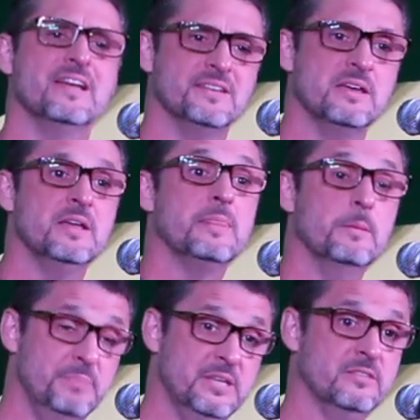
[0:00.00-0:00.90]
and
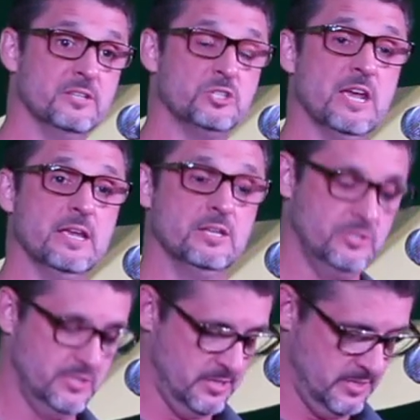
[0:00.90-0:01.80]
be the
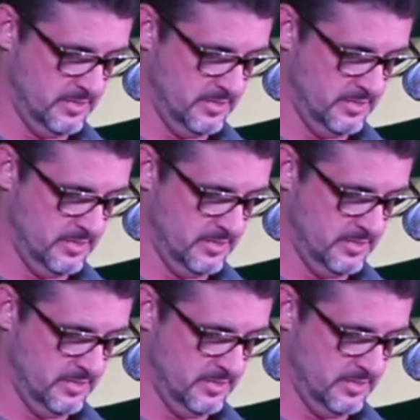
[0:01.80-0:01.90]
change.